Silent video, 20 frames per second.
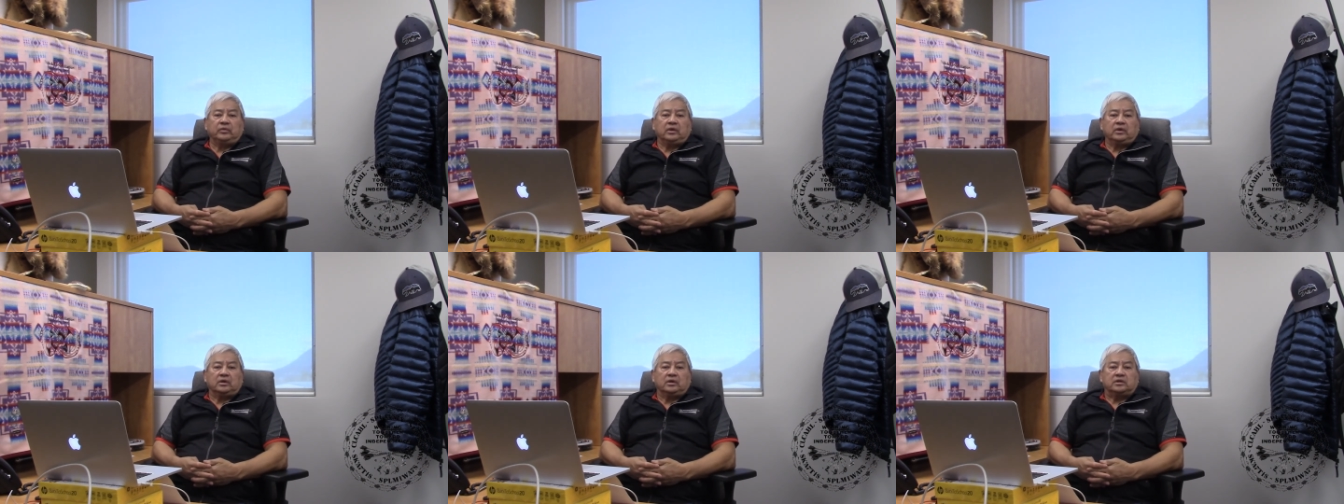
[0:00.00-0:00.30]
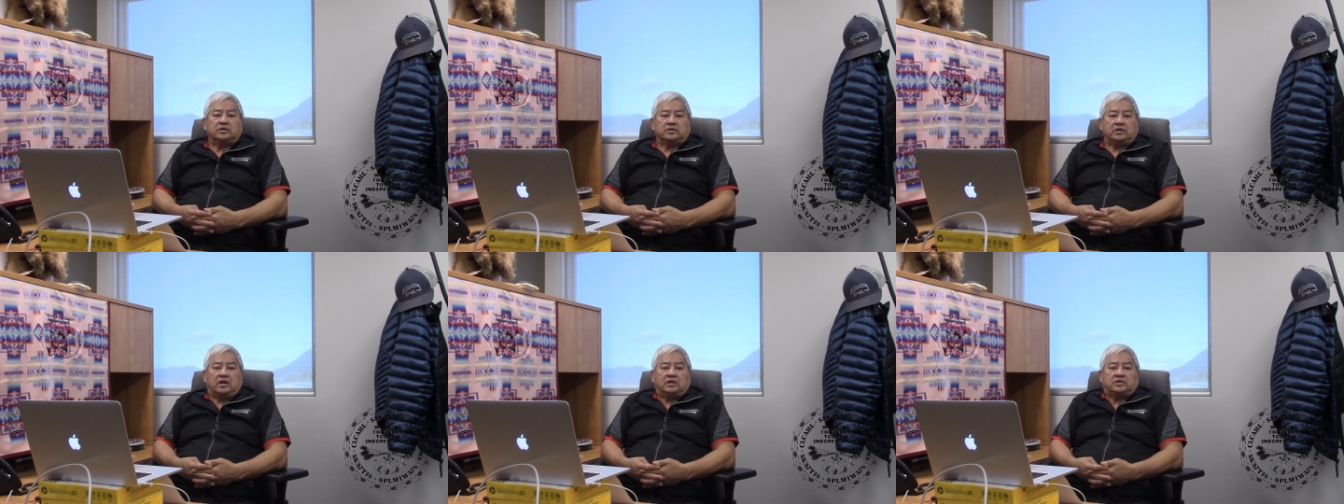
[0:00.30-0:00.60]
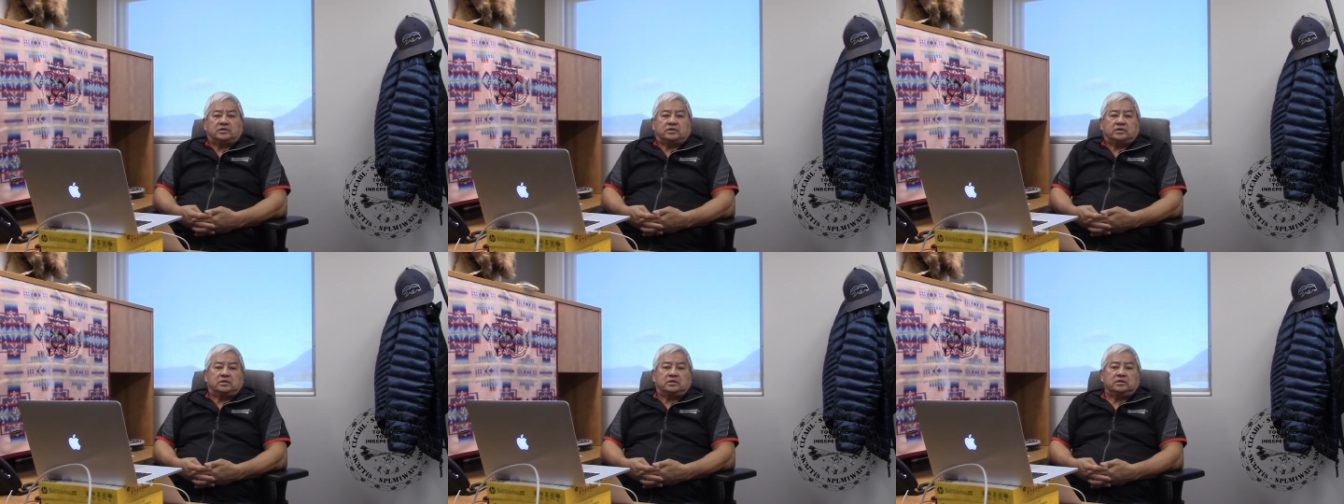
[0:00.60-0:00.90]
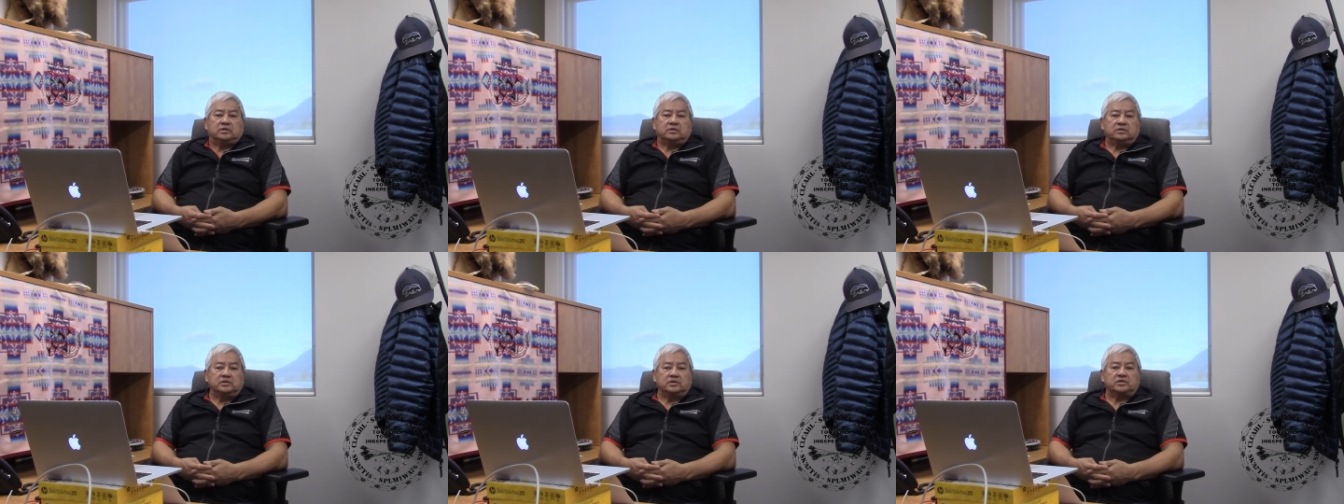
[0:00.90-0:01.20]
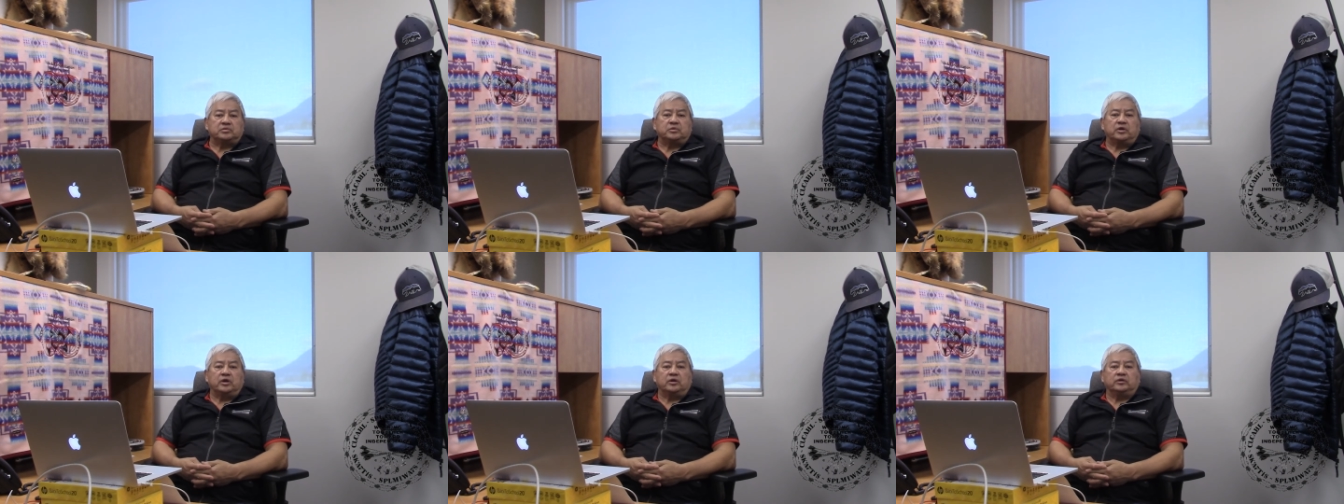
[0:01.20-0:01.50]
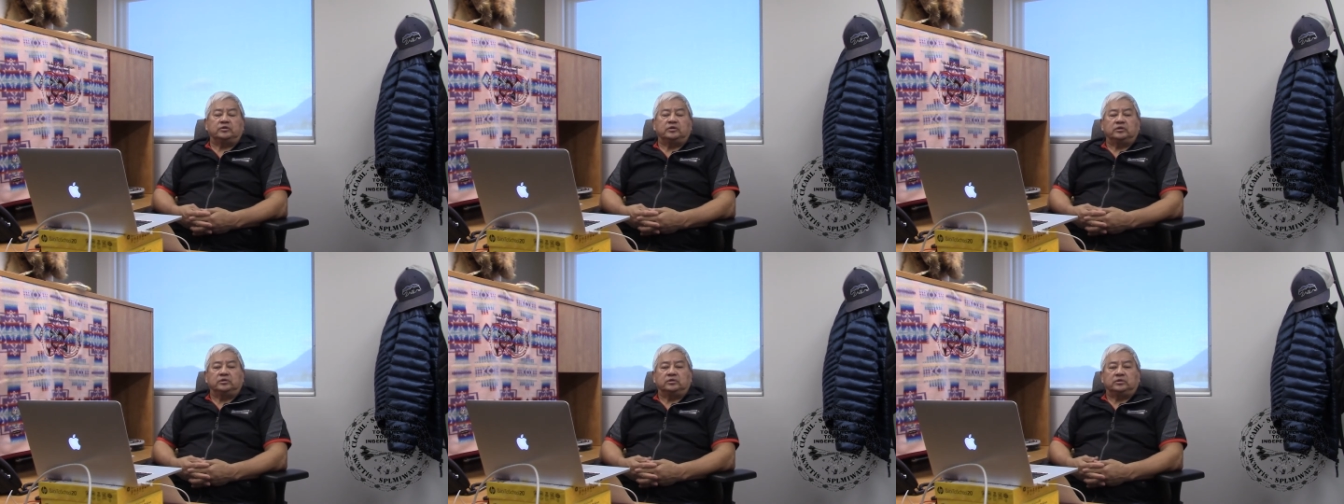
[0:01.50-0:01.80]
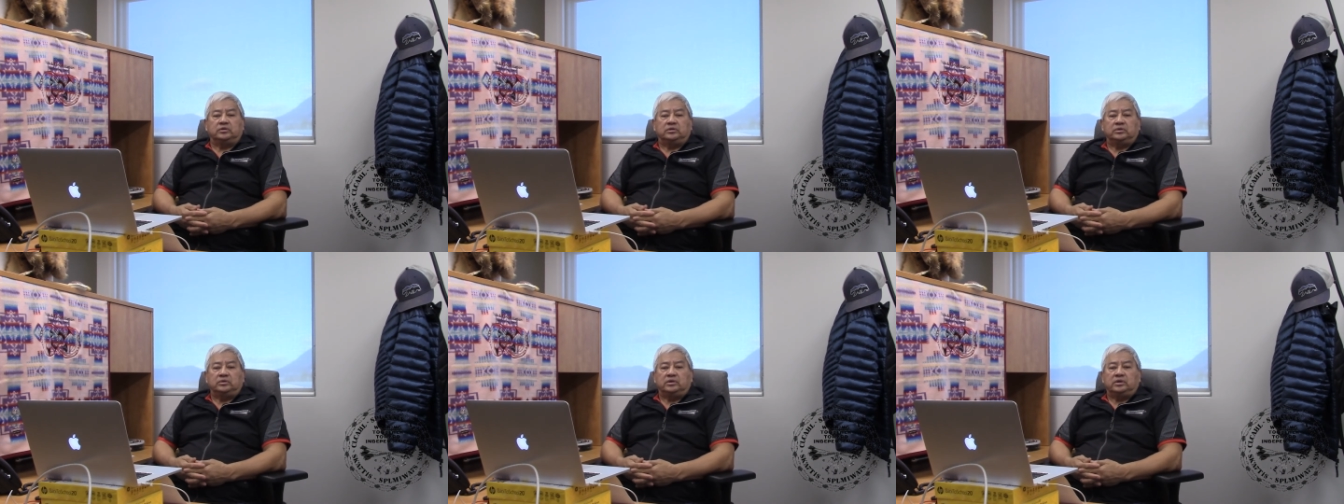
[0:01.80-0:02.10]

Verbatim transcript: Because that's the, the smart thing to do.